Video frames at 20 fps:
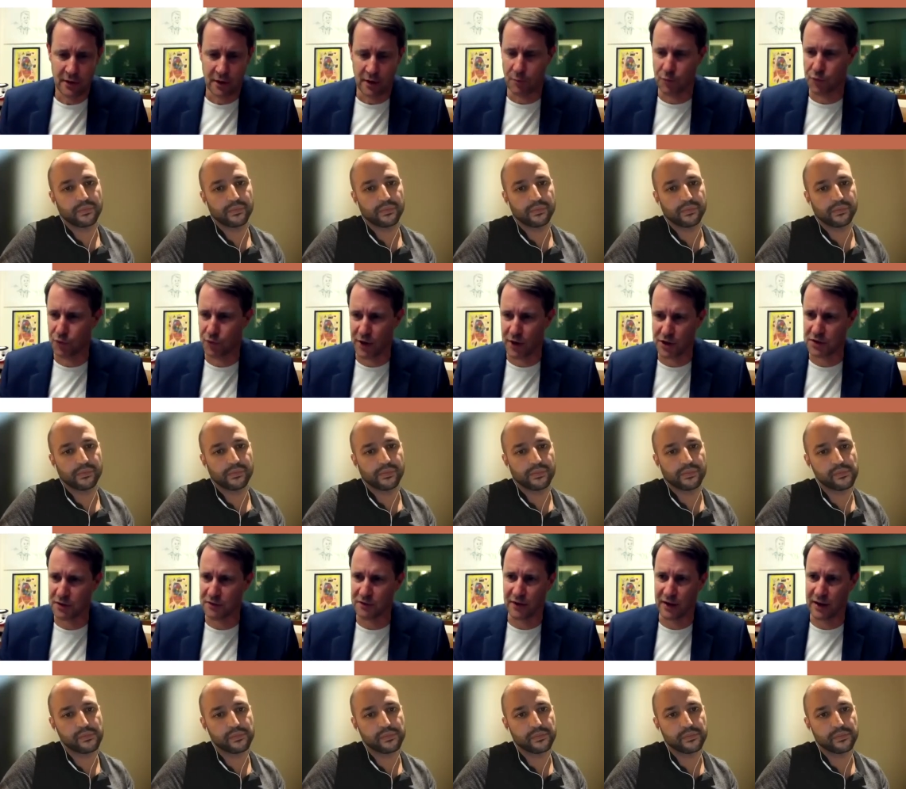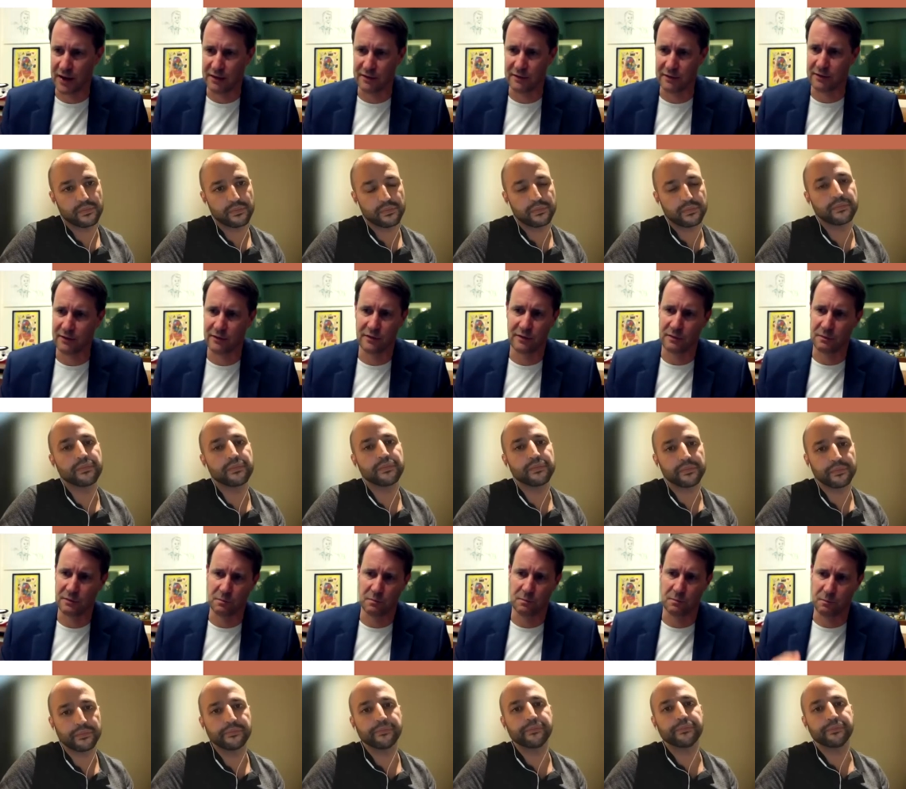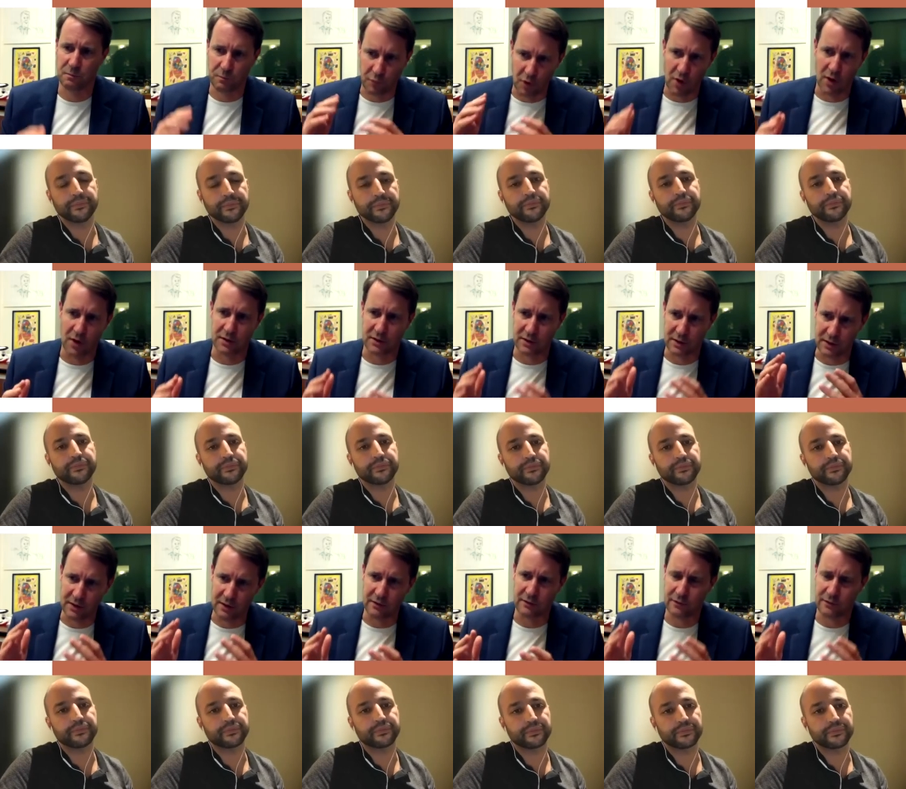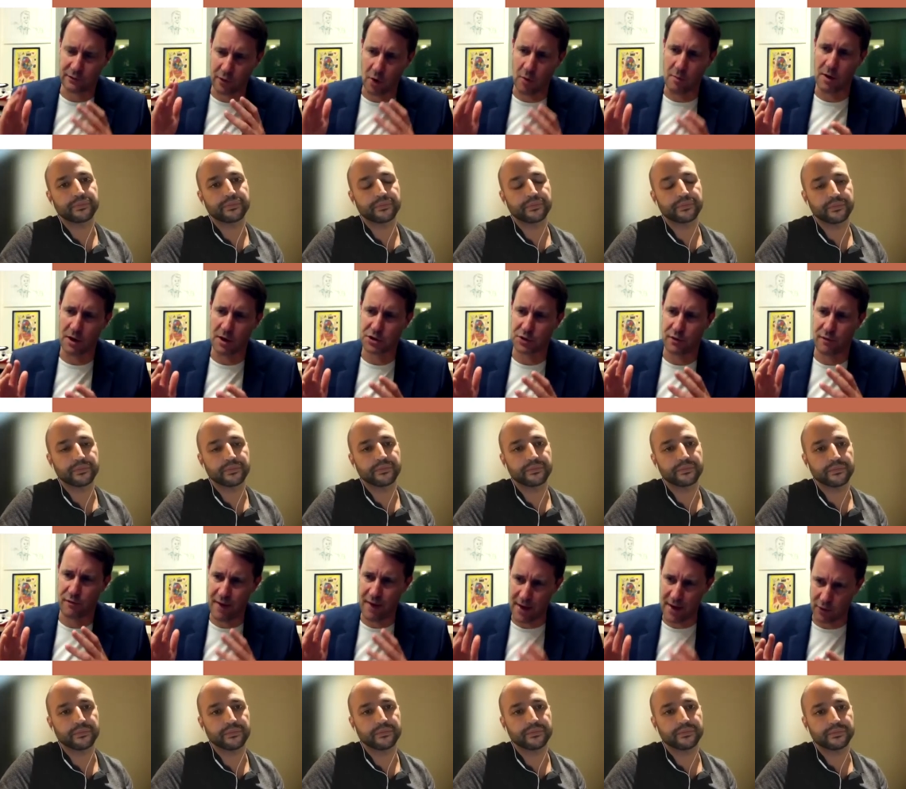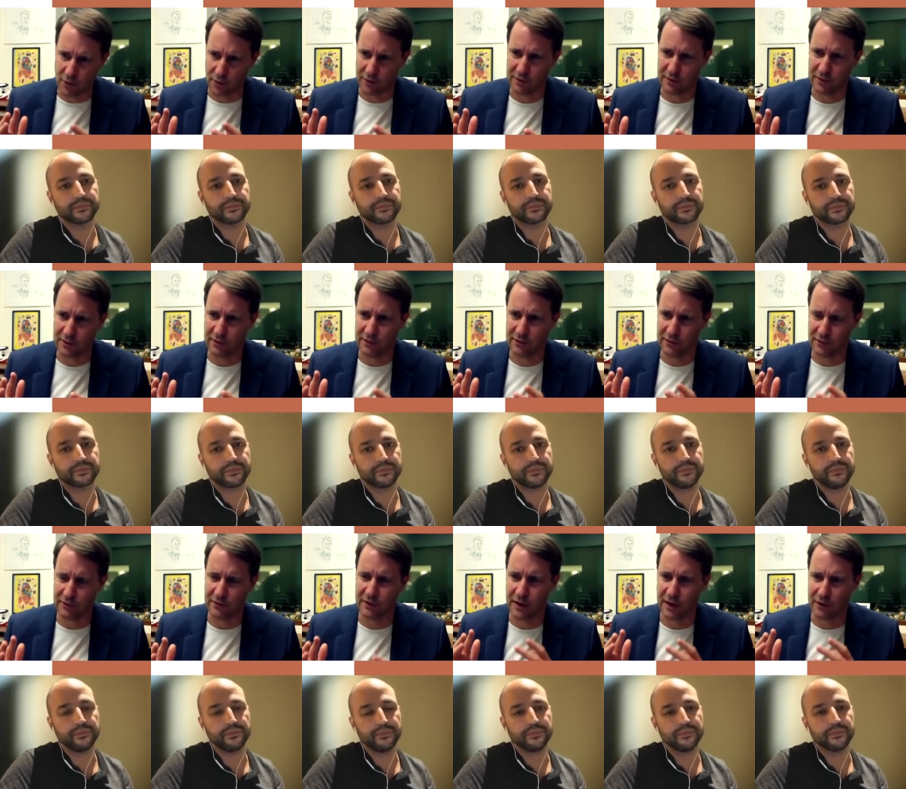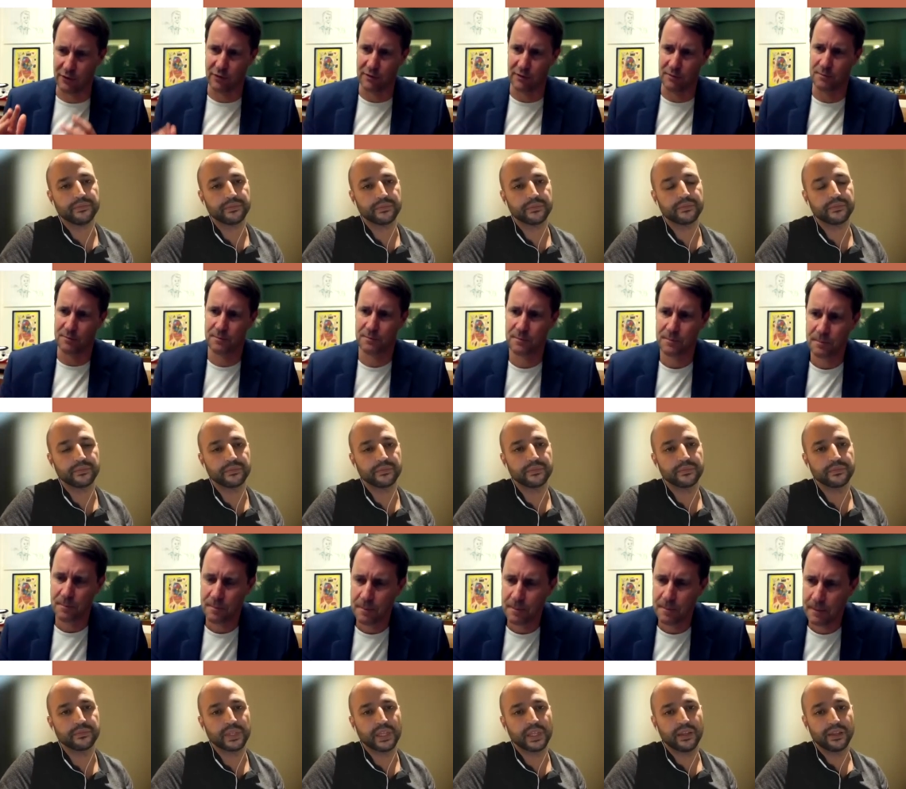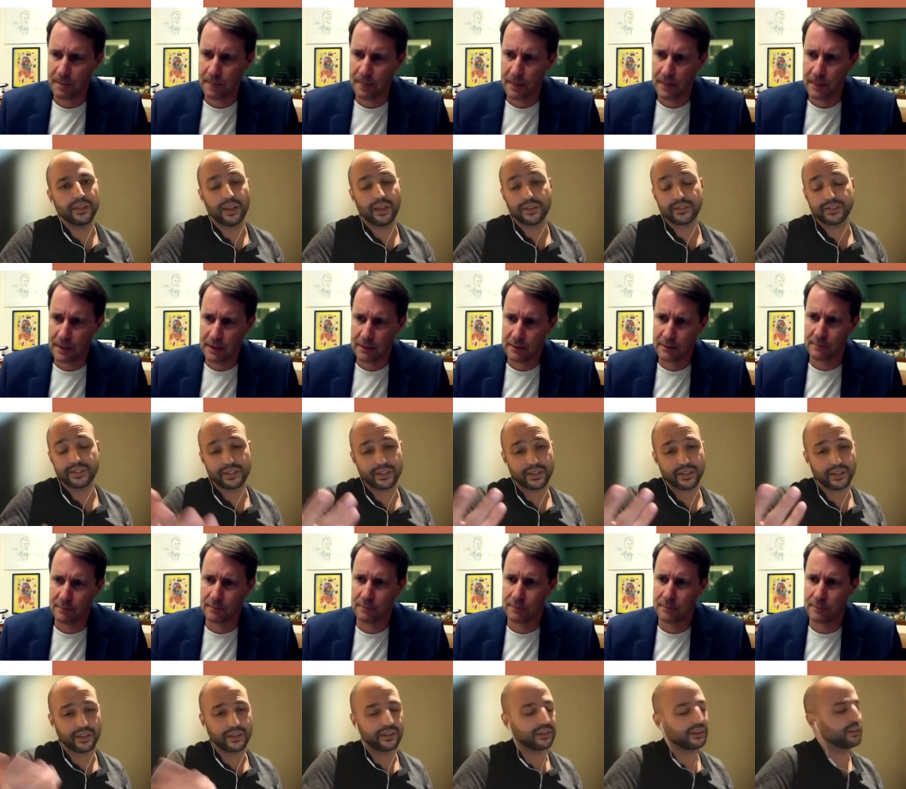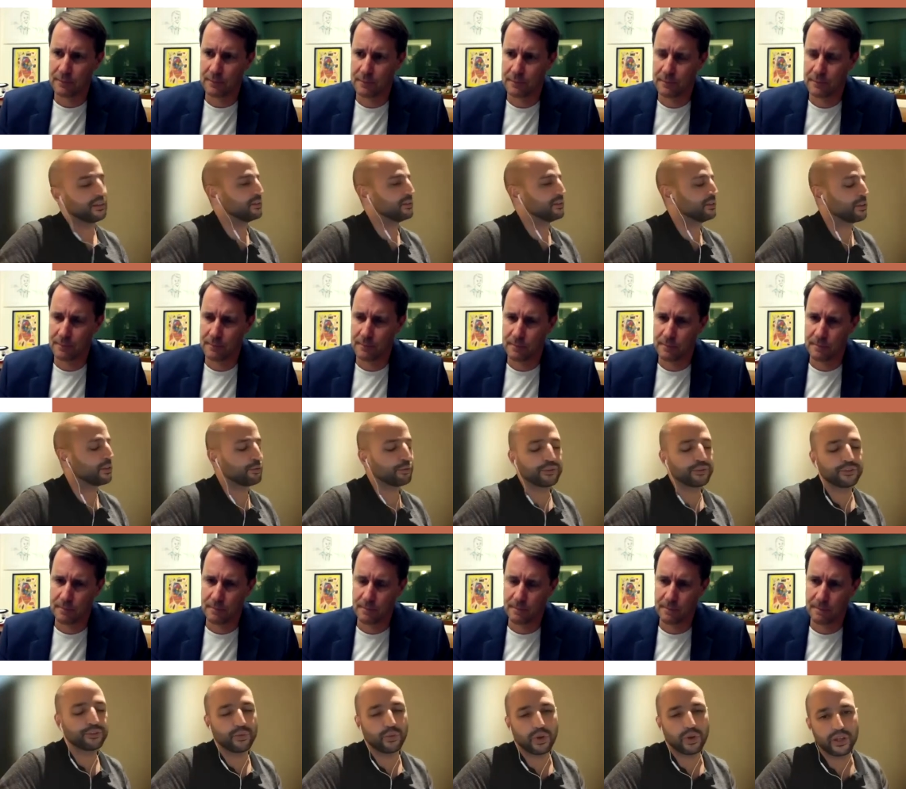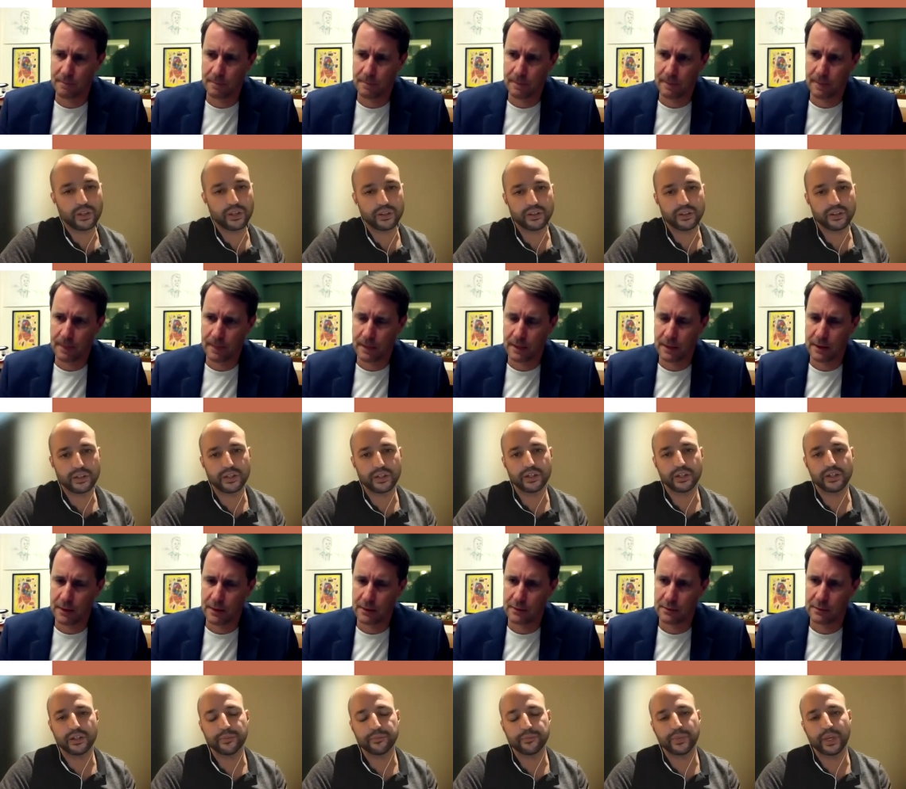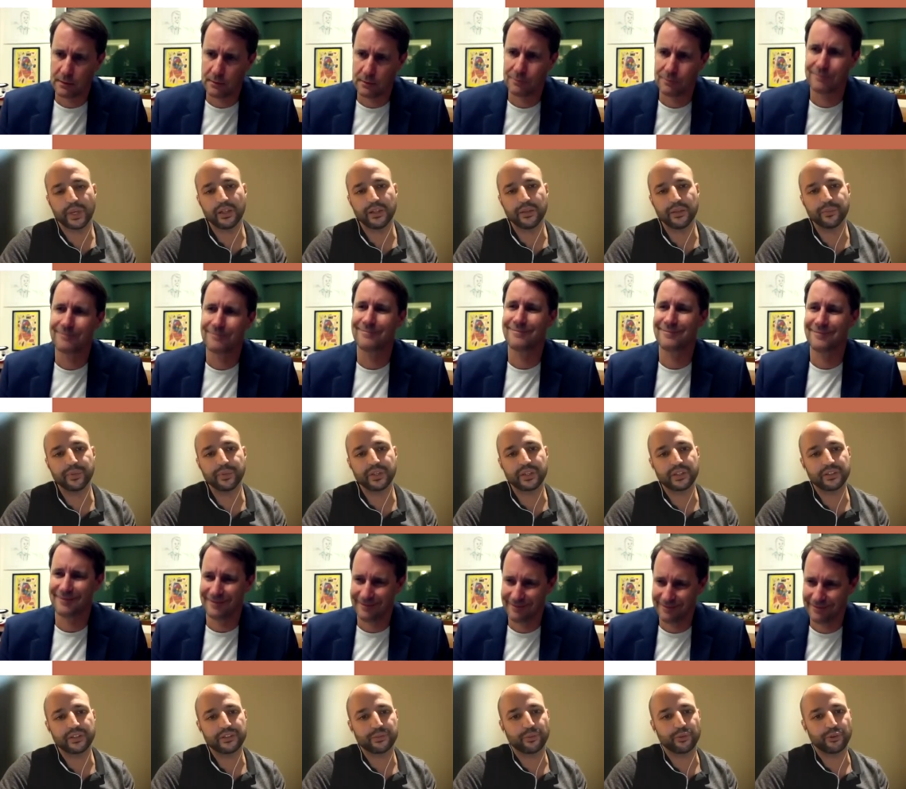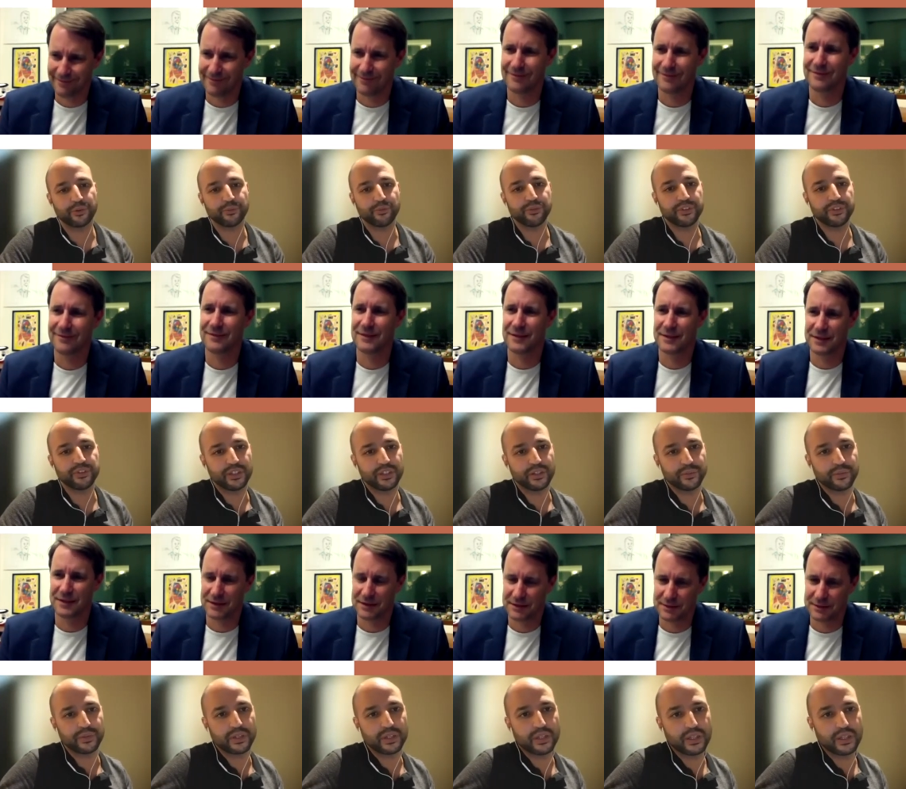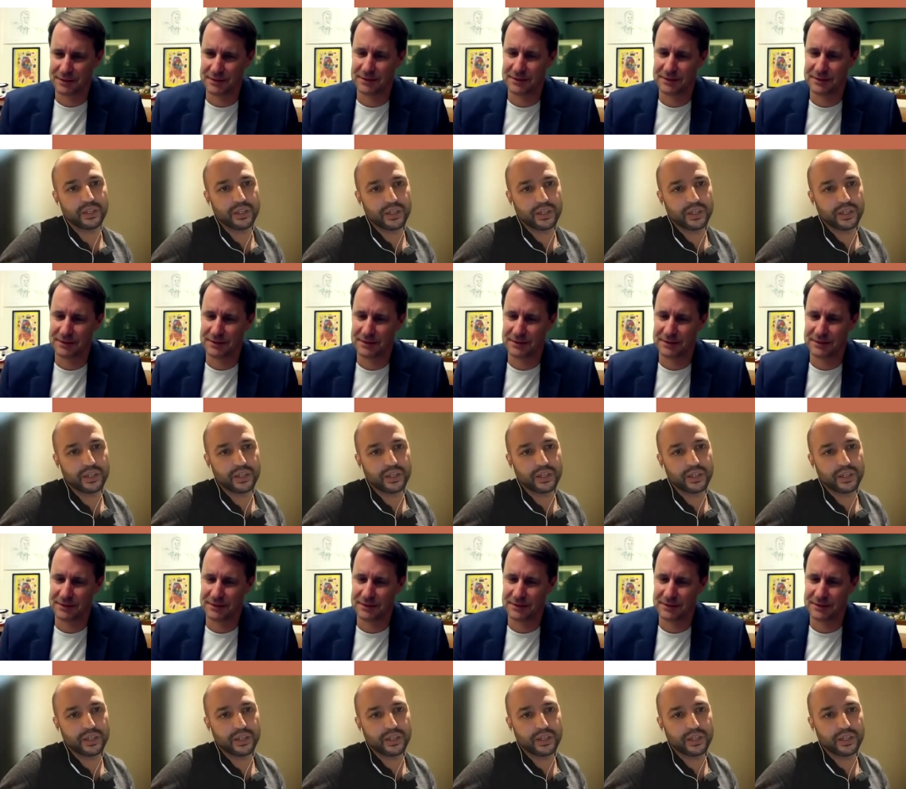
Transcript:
Speaker 1: impression that sport is so much valued in this country.
Speaker 2: Yeah, it's like, and there's the 321 um, Olympic and Sport Museum.